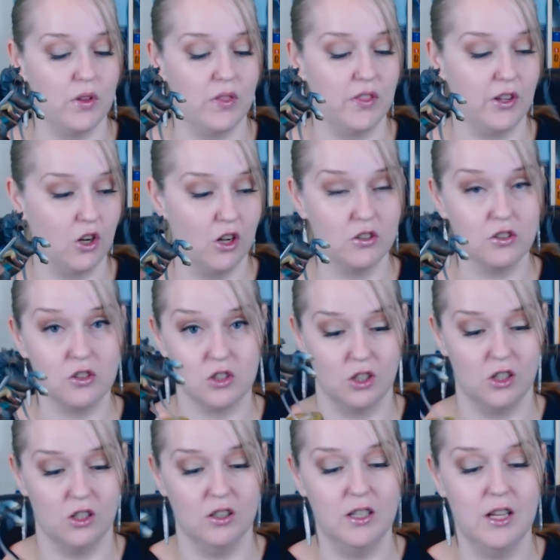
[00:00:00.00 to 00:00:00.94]
with the
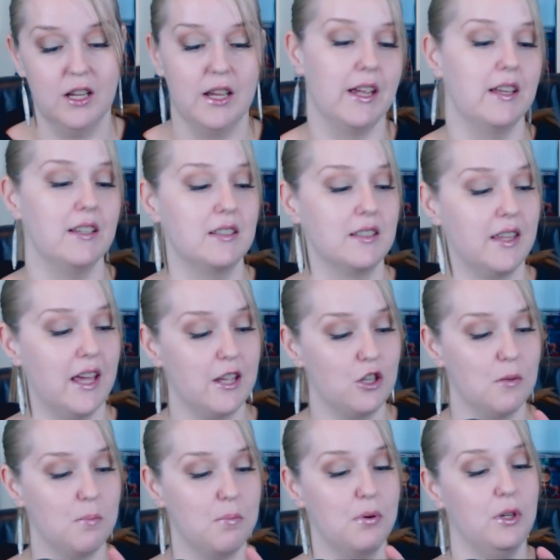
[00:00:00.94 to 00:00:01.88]
console is
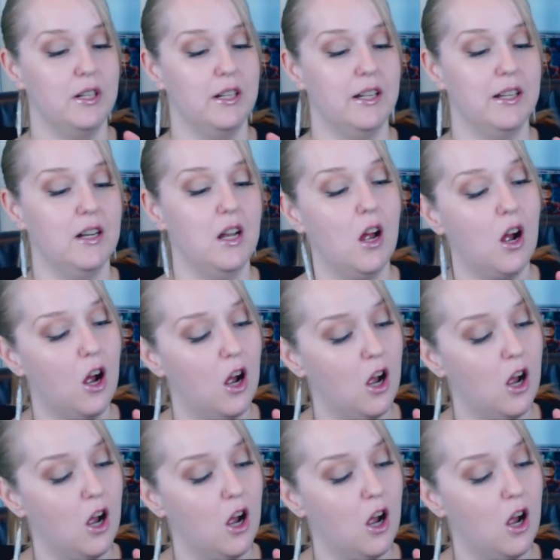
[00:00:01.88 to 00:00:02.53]
that you put it